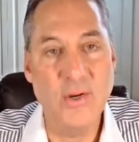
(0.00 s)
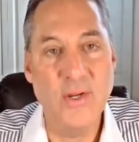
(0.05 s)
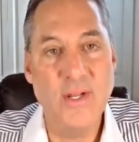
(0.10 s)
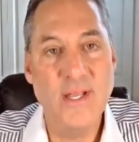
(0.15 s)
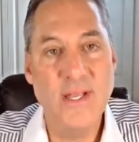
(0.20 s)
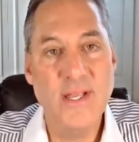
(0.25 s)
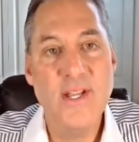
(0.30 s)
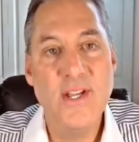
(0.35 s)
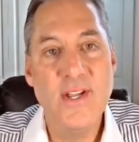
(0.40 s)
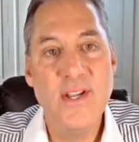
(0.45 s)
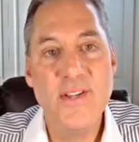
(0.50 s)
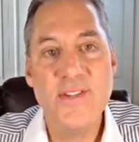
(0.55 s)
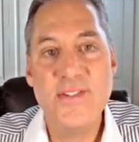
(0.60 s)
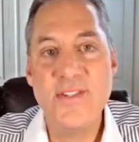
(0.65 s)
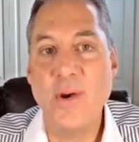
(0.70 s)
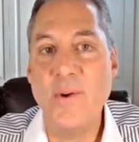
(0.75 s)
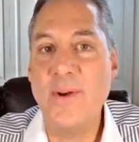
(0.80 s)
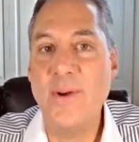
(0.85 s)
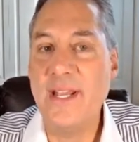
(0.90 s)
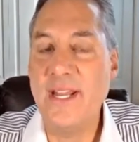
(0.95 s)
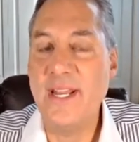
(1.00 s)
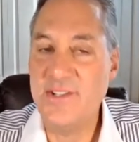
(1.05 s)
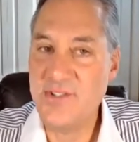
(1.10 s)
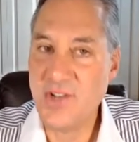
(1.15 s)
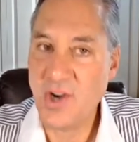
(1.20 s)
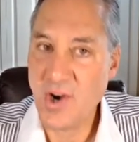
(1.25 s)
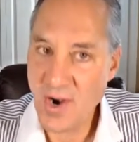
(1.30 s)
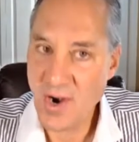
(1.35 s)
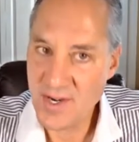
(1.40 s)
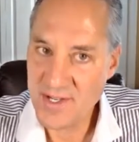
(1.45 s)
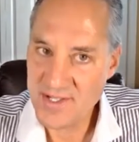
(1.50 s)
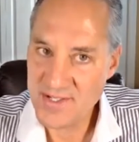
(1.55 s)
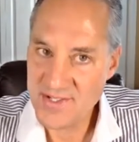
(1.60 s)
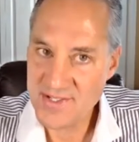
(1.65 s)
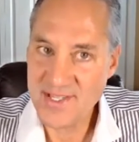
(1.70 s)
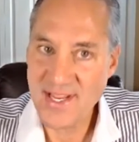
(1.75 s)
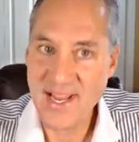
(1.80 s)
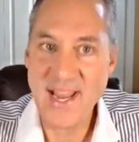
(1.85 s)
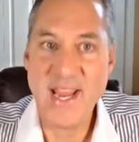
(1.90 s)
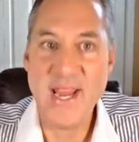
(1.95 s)
Mm-hmm. So it's hard to
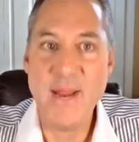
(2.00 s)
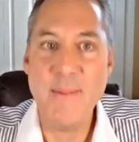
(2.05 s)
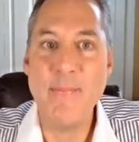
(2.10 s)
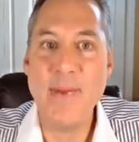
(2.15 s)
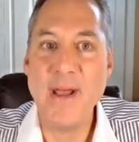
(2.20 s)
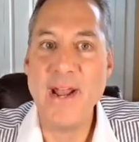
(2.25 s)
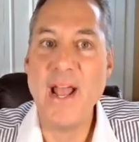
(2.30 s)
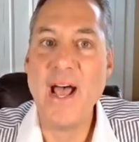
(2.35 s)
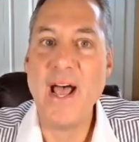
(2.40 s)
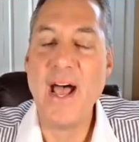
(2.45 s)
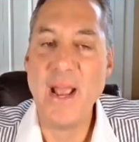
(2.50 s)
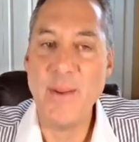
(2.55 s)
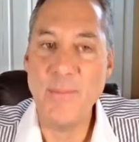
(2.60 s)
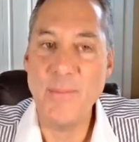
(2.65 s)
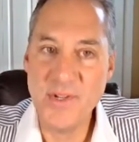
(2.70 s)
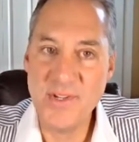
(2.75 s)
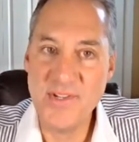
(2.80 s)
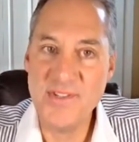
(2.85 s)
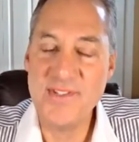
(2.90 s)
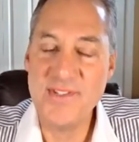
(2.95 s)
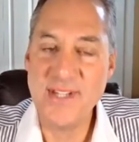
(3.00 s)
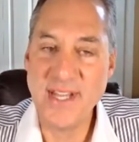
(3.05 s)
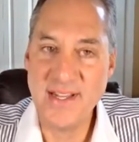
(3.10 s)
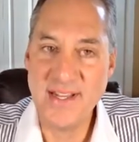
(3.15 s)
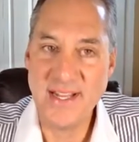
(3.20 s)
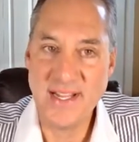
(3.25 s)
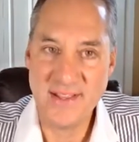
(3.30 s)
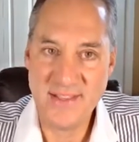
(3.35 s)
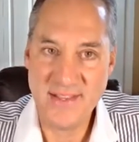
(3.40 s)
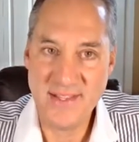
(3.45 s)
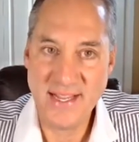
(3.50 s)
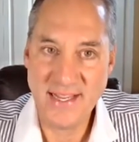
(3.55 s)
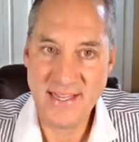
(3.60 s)
say, but I will say that,